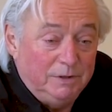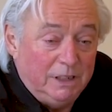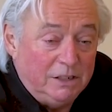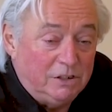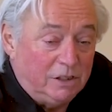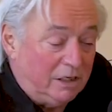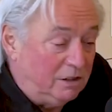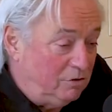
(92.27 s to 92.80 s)

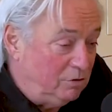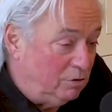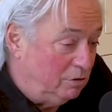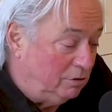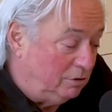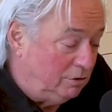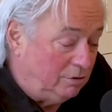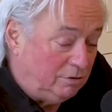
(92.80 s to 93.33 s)
you can
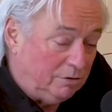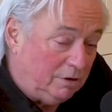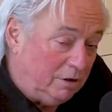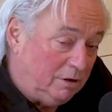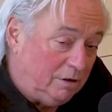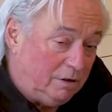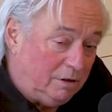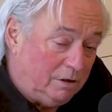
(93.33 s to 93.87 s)

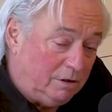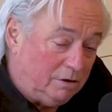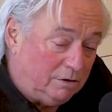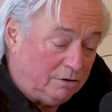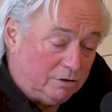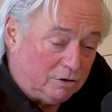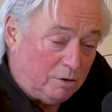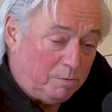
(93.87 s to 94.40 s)

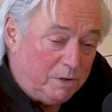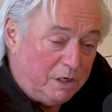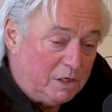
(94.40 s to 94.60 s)
do some